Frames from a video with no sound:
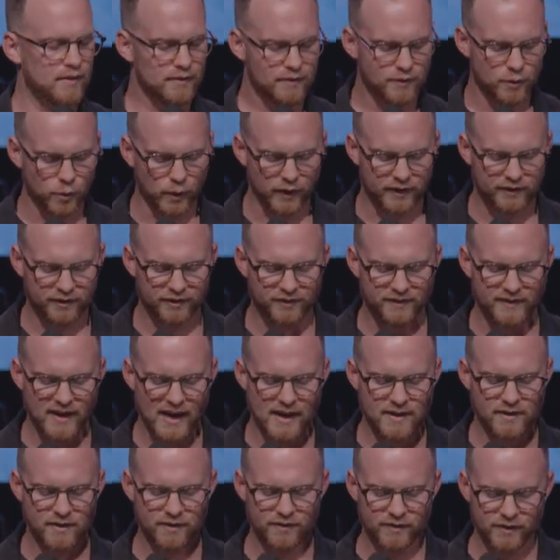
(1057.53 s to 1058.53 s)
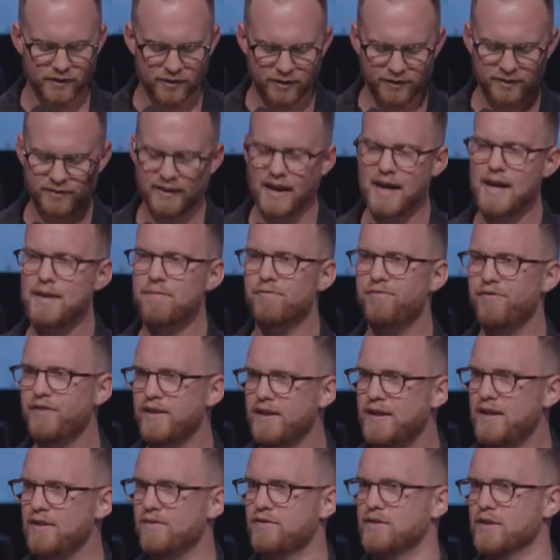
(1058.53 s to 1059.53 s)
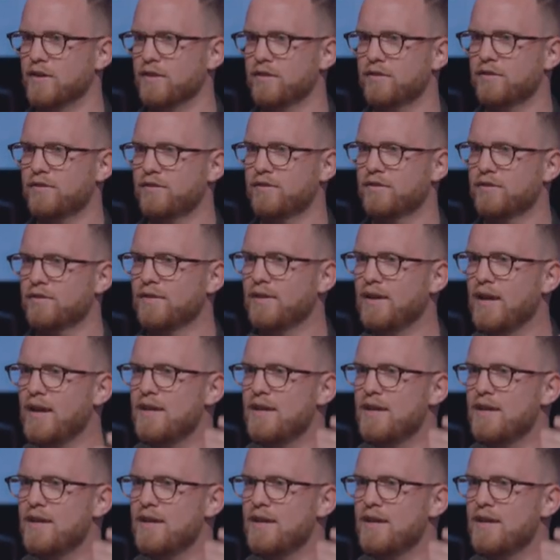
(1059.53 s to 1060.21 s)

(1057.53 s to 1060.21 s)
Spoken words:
to extend the same forgiveness